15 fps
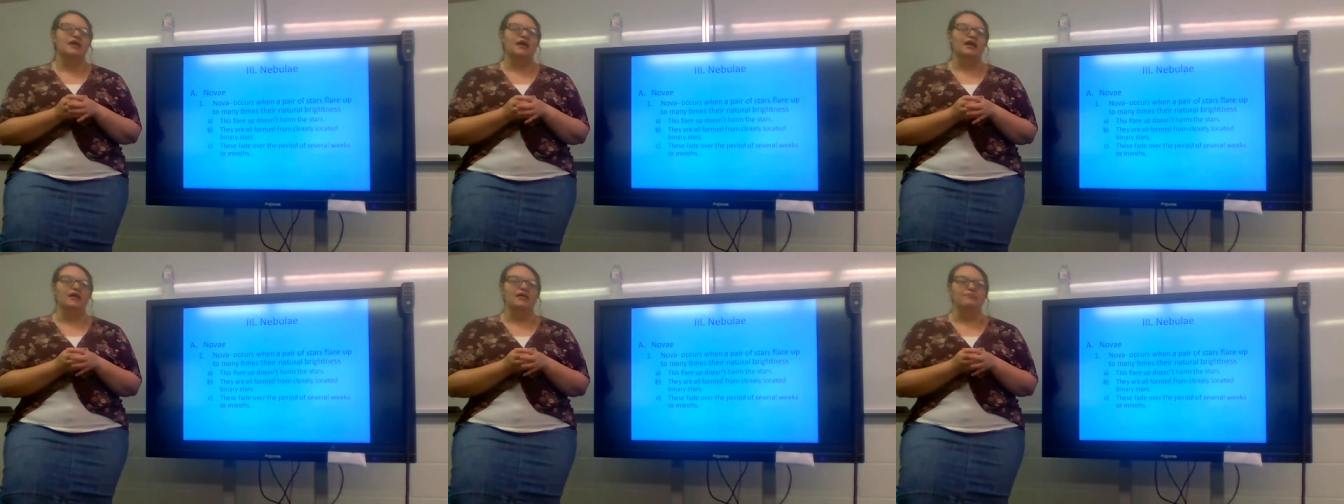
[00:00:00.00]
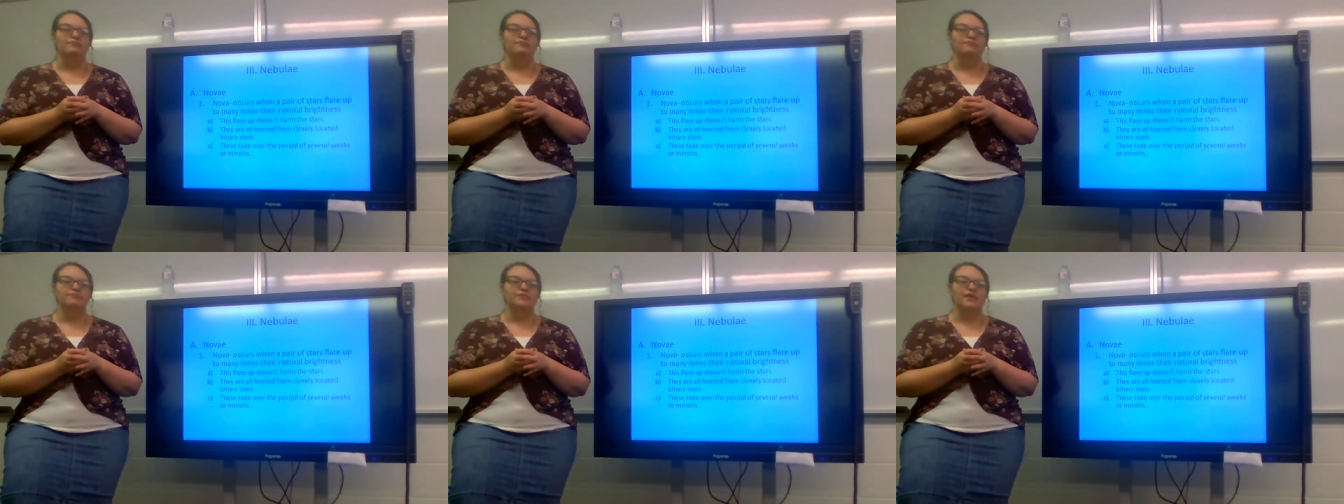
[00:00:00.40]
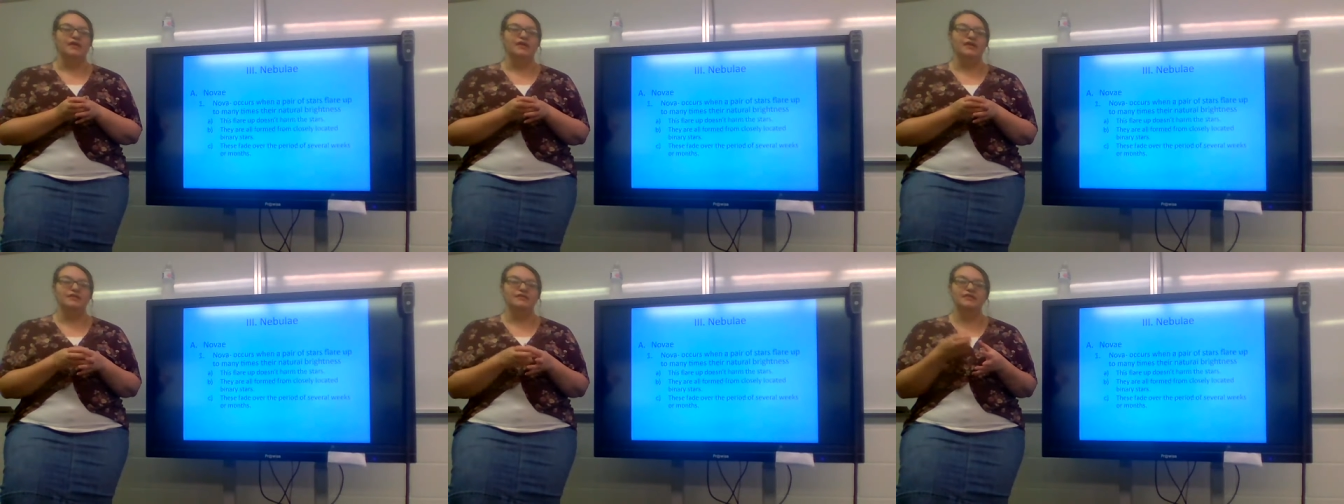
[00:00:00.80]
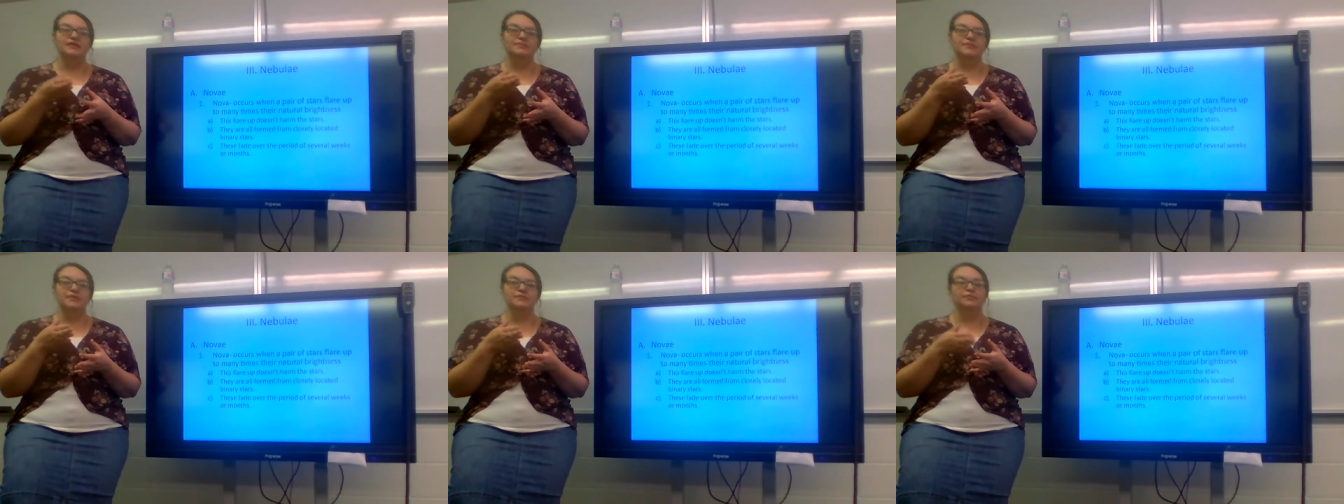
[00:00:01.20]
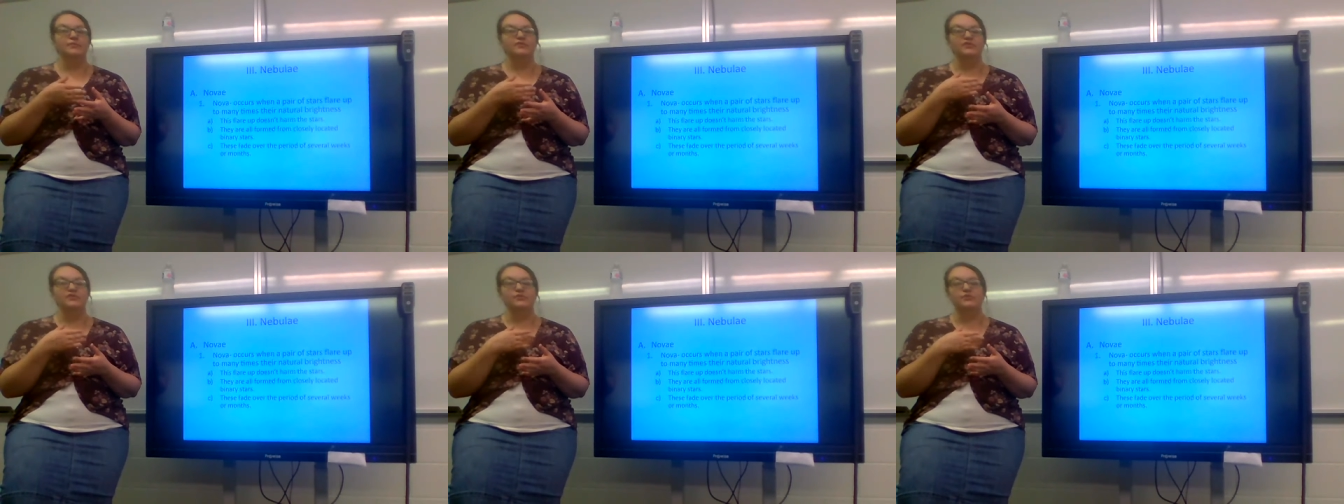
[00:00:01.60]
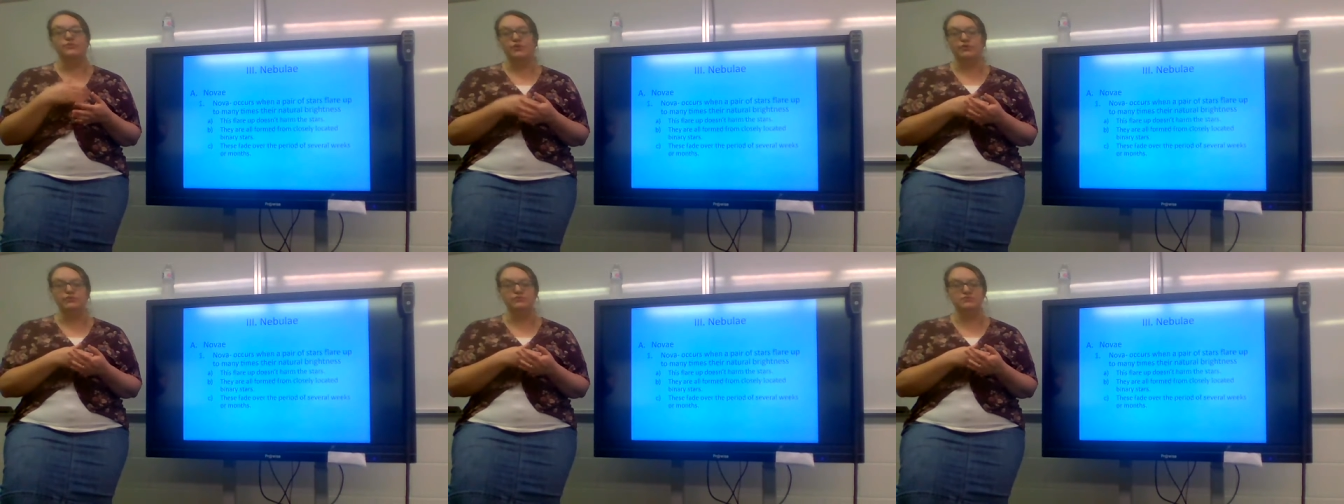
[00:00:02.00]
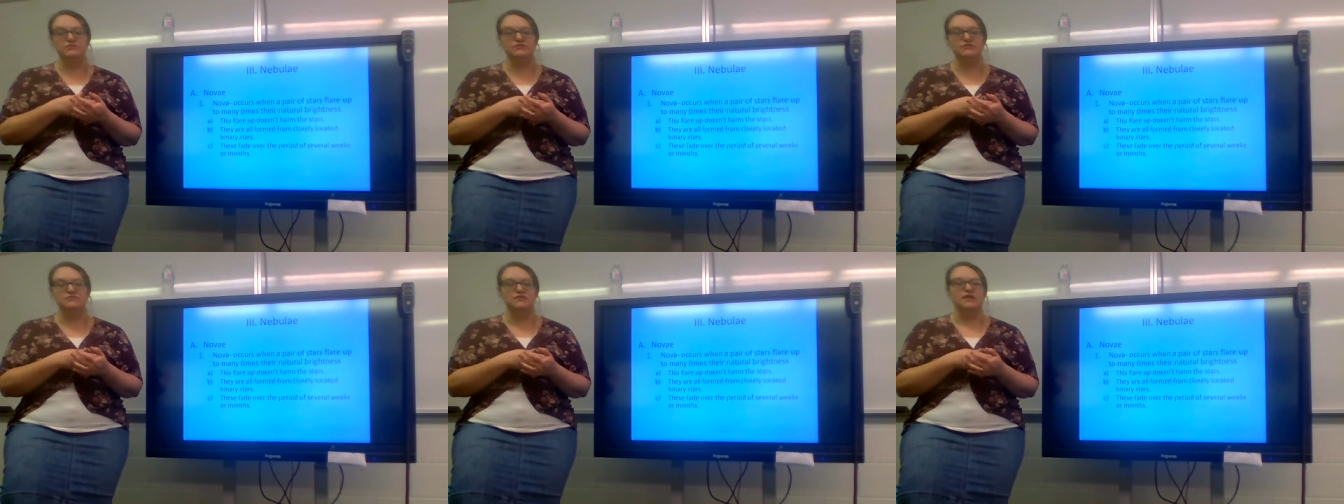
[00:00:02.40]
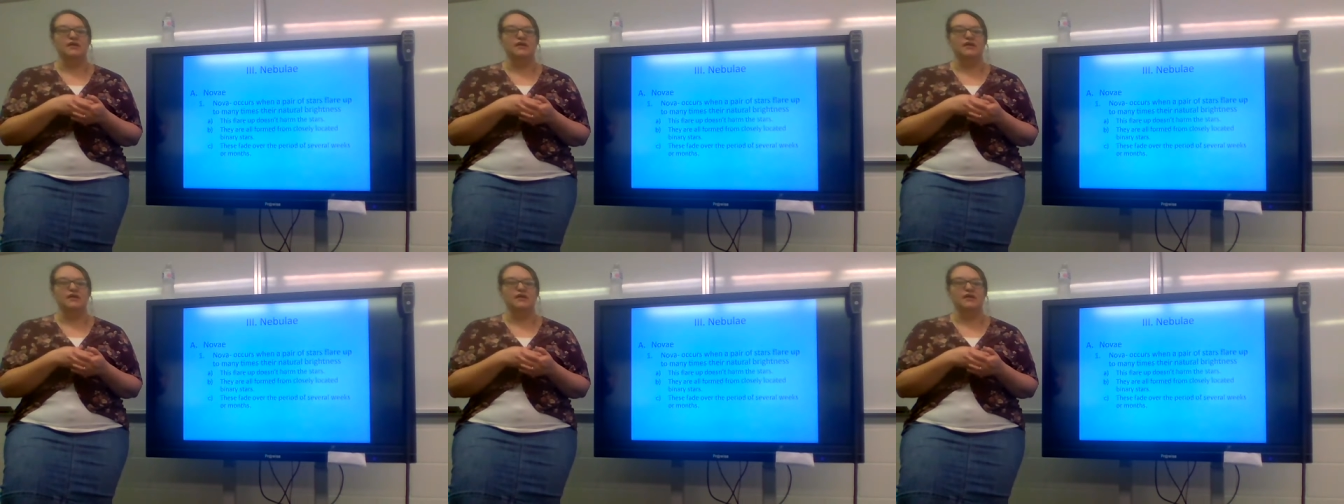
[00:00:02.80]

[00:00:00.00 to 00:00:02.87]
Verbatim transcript: Um, again, keep up with your notes.